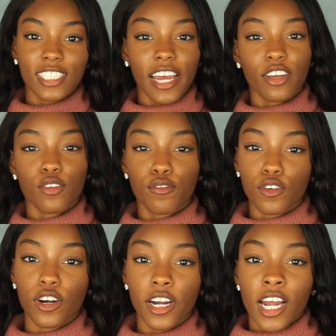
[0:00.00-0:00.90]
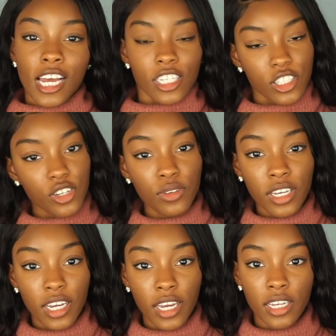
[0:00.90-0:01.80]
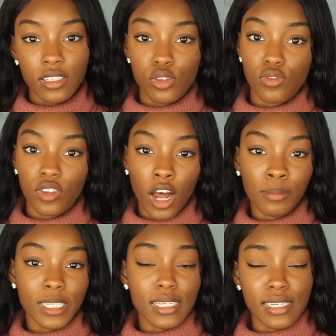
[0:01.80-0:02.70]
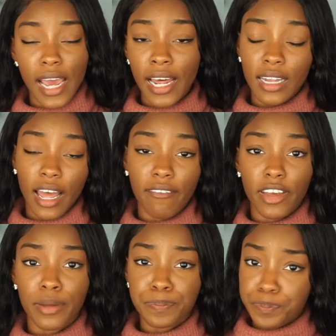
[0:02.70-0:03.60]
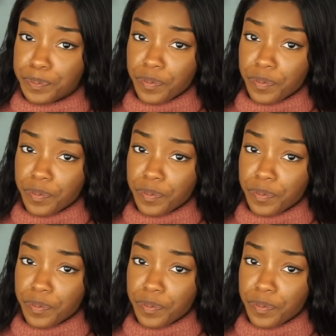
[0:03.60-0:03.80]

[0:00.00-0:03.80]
Thank you for tuning in to Vlogmas Day eleven.